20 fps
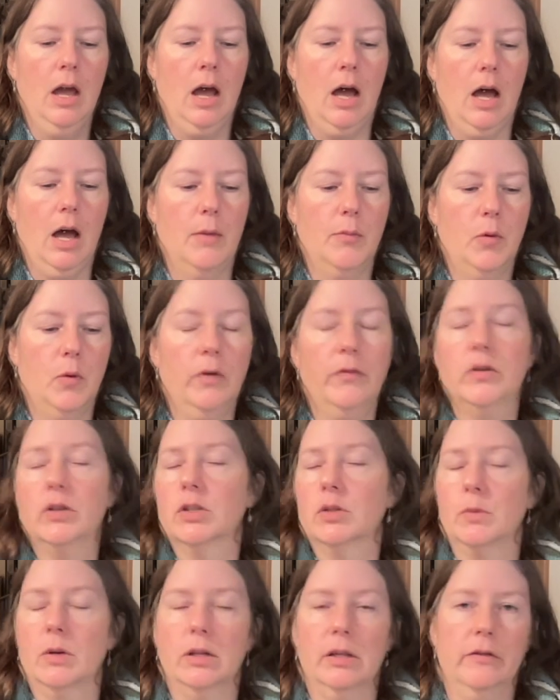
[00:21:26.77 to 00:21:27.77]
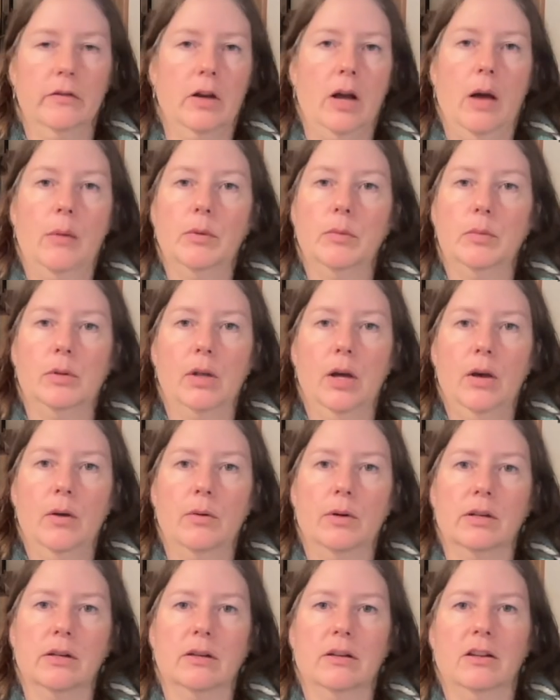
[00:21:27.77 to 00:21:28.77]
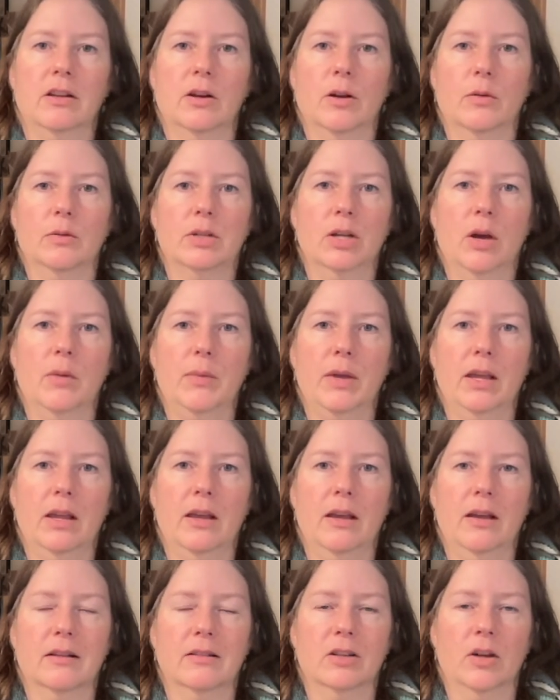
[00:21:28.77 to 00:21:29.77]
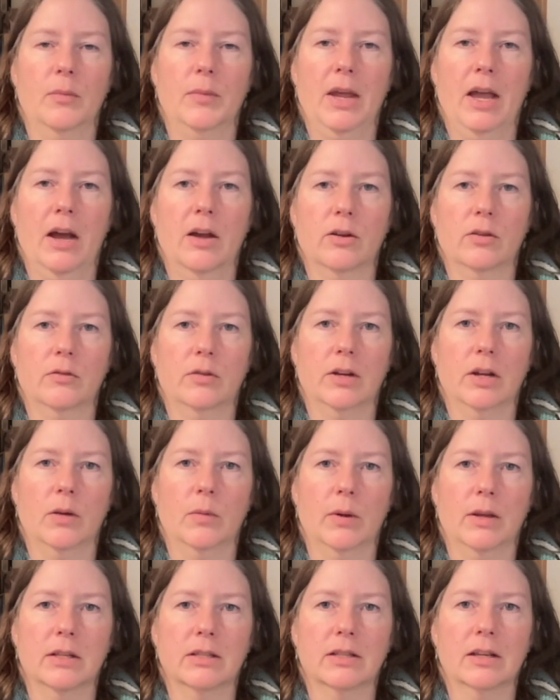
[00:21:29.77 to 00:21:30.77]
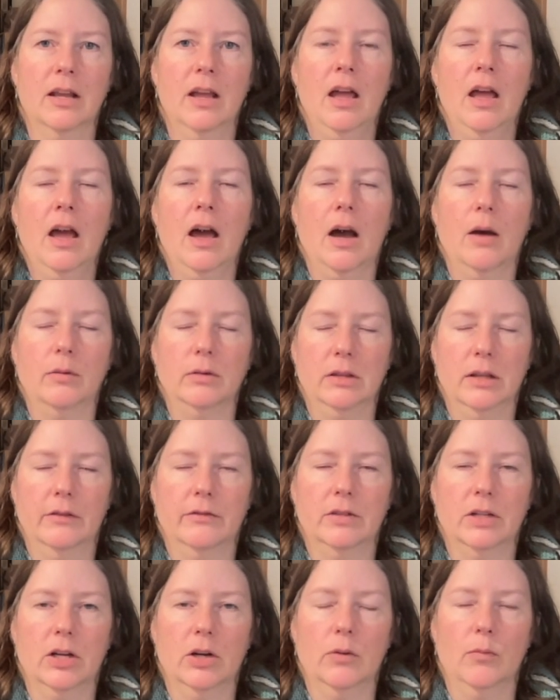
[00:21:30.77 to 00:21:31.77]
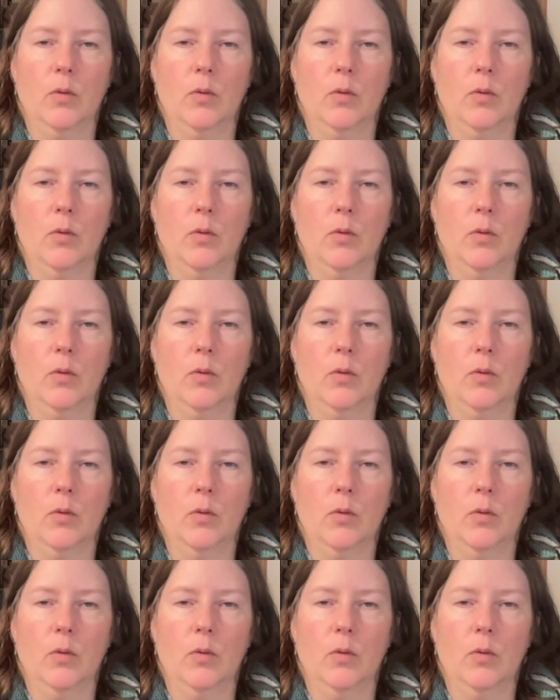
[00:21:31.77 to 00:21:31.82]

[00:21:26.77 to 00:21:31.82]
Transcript: um, or if you just want to leave a comment below and you know tell me tell me how your reading went. I would love to hear